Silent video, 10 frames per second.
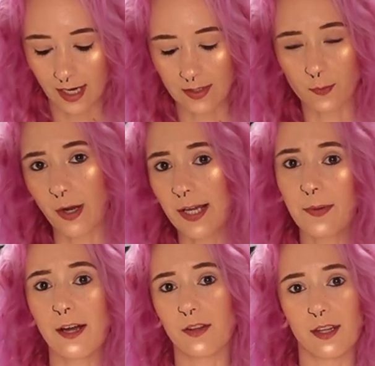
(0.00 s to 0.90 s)
It's way
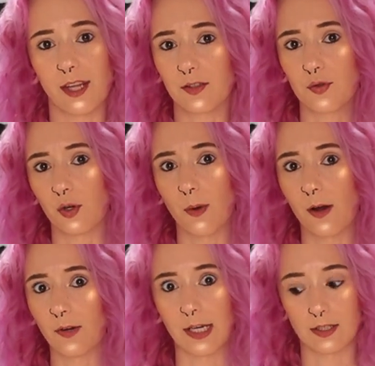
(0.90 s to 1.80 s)
better than like
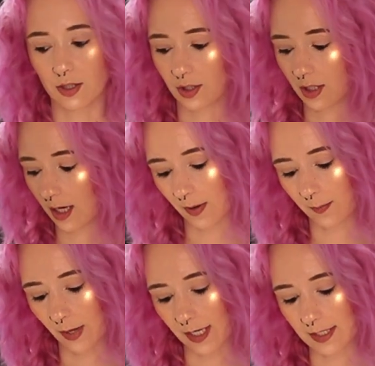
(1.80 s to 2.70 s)
store-bought ranch.
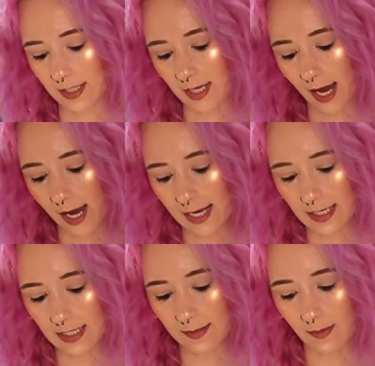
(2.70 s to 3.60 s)
But since
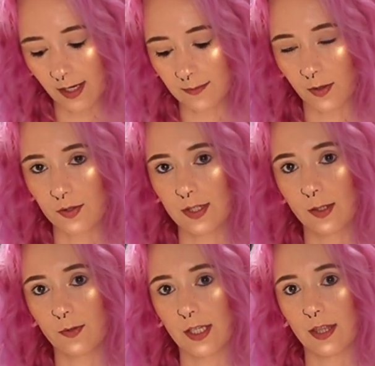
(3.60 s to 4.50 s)
I eat mine mostly
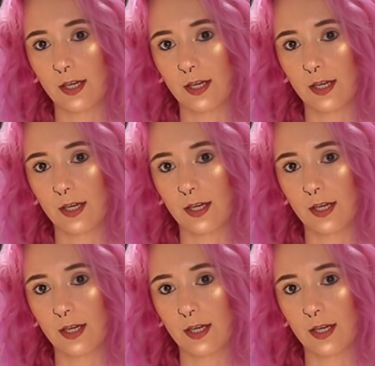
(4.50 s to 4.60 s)
with